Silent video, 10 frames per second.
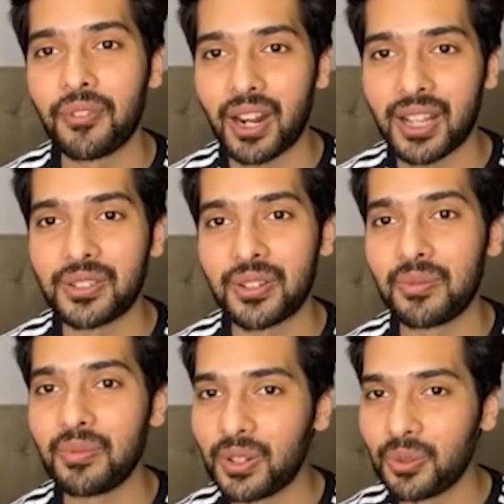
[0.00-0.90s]
for us
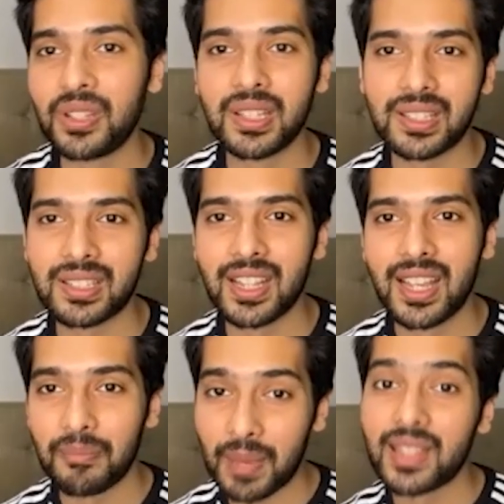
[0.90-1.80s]
to do this,
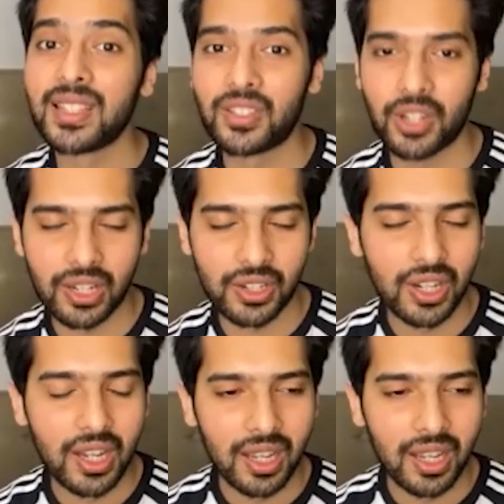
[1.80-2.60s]
make this change,